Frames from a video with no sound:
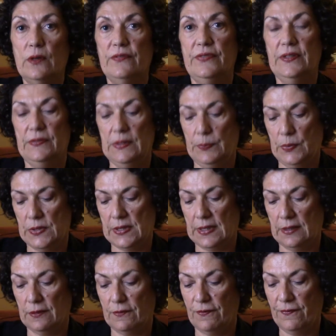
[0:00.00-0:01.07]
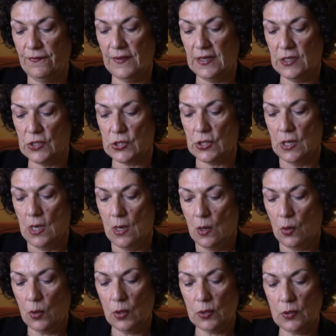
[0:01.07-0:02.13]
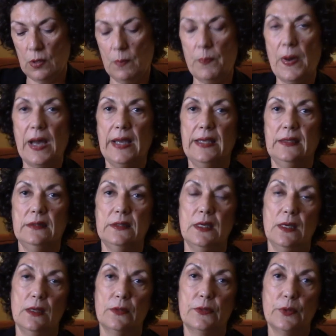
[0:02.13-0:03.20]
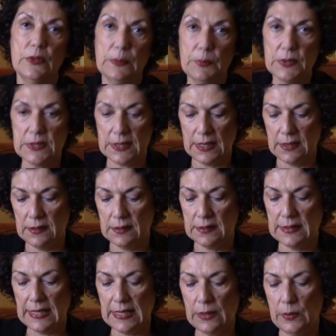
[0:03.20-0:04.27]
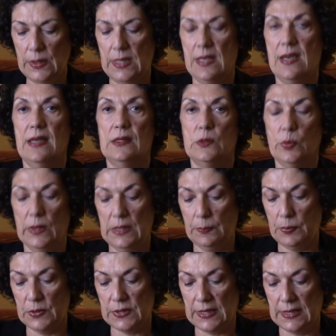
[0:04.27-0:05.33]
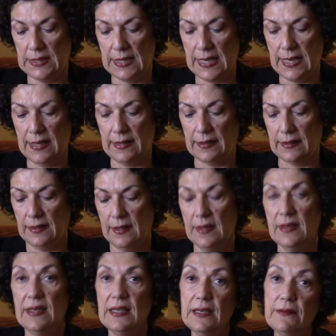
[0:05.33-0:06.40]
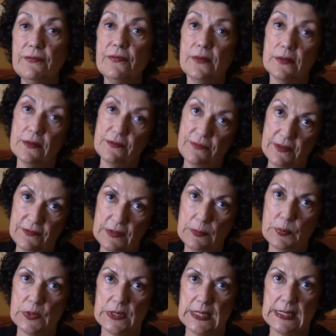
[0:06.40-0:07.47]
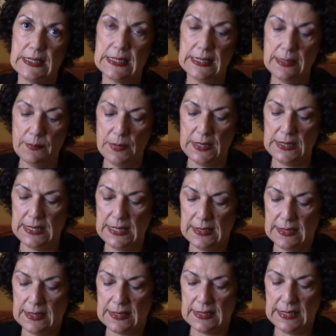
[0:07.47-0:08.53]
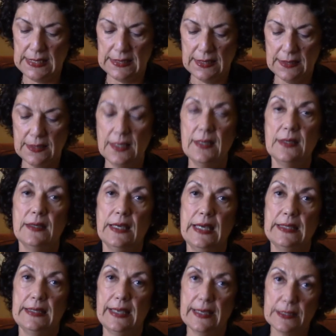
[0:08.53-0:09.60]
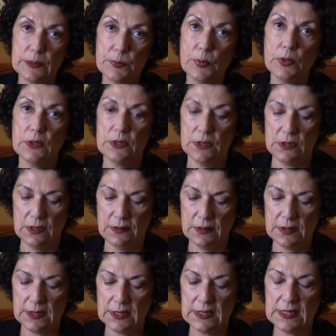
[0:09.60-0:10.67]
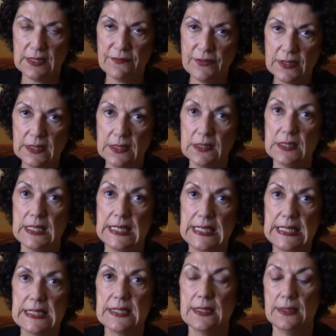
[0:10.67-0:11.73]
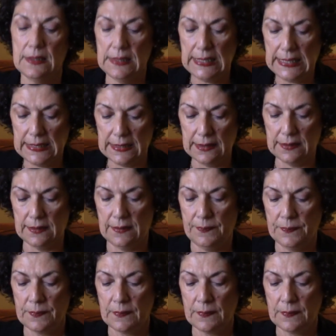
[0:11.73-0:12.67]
or 50% fish or combined 30% dairy and 20% egg. If the 50% limit is exceeded, an export certificate is needed.